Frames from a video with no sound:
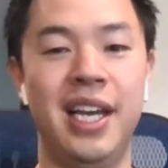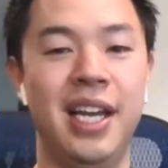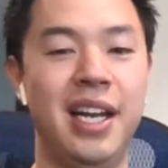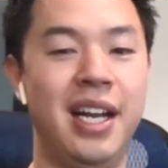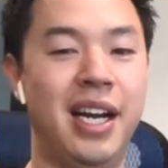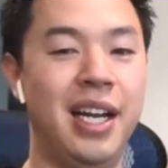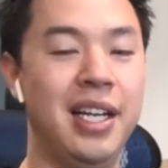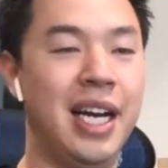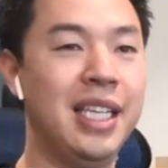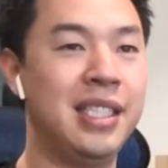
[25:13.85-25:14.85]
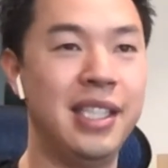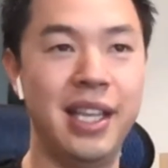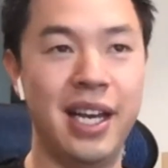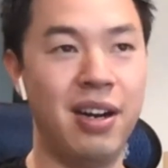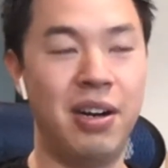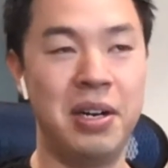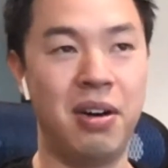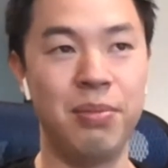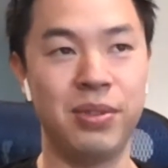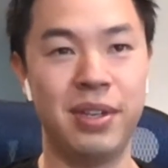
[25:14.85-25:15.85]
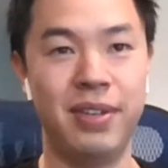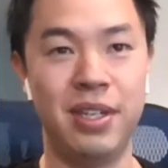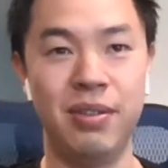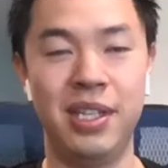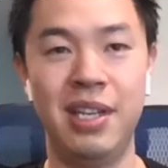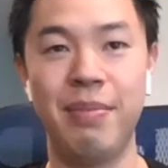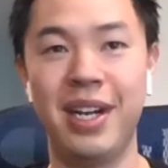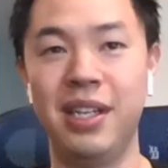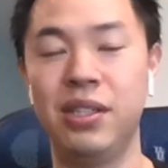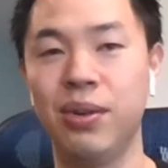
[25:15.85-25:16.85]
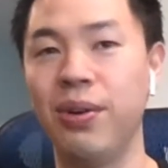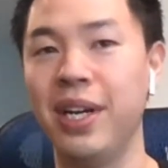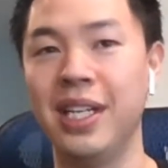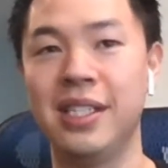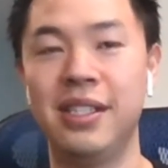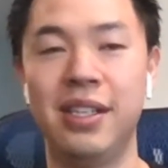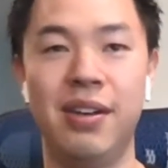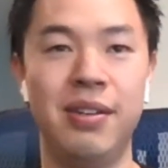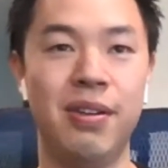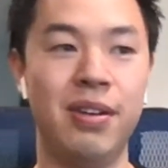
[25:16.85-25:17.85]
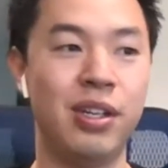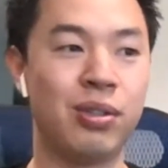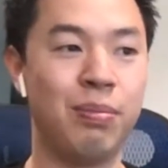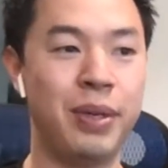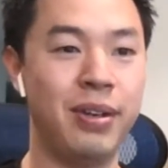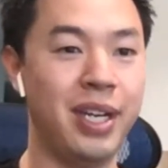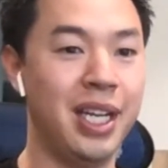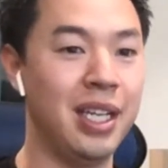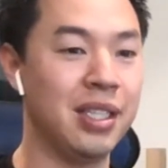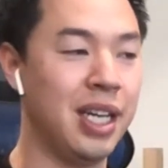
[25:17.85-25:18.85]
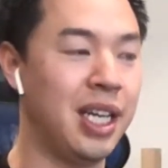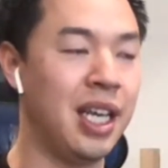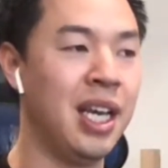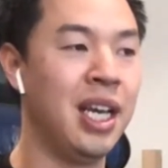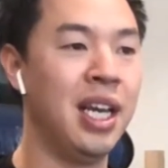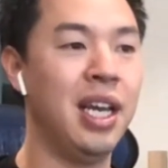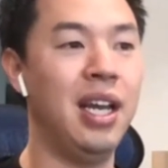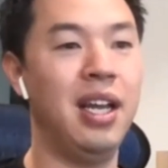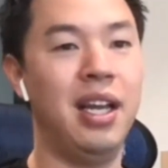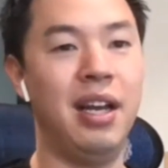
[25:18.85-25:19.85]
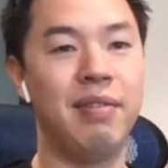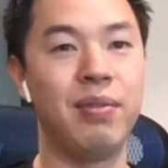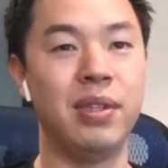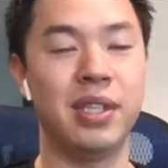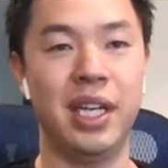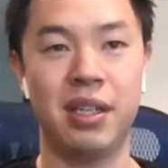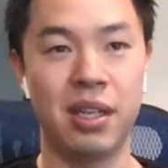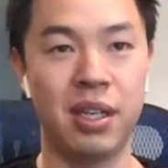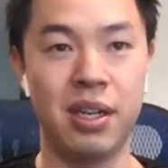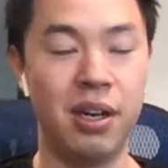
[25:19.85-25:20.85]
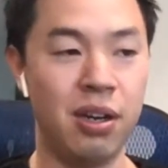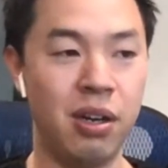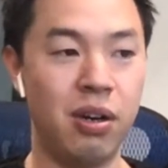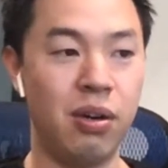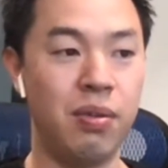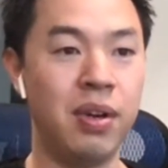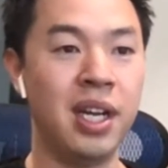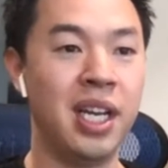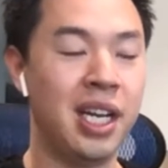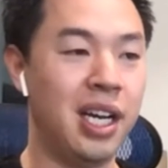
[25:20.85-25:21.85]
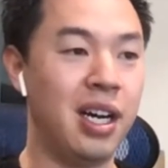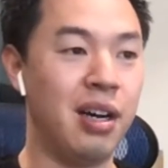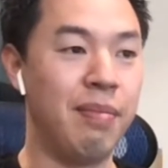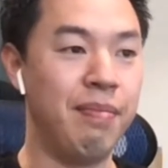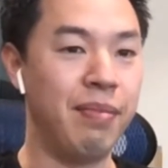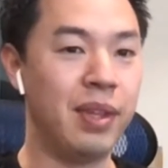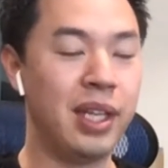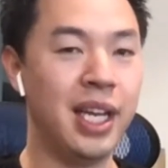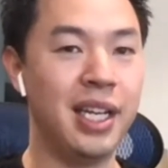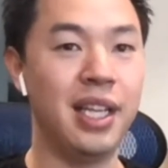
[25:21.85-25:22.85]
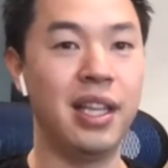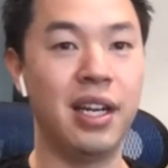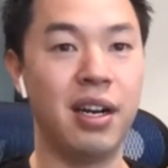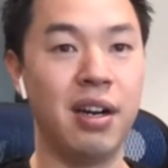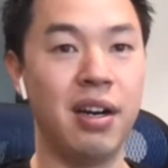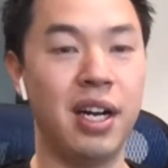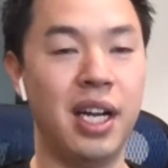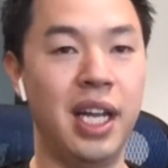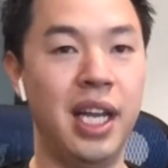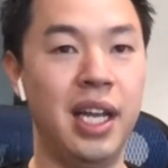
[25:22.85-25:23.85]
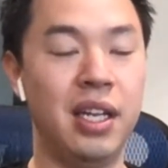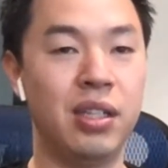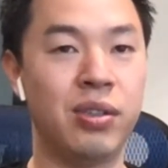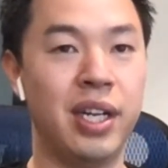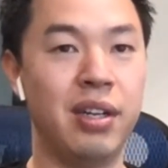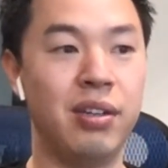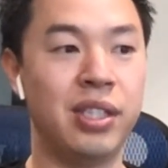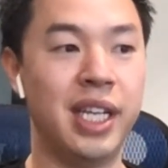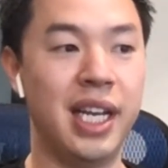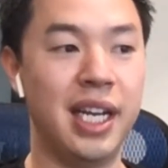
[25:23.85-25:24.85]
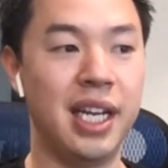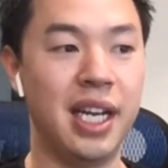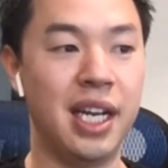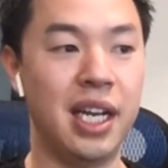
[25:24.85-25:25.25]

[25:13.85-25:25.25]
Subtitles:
And I see that on almost every new team that I join. It's, your initial period is like everyone's like gung ho, getting in there and trying to stand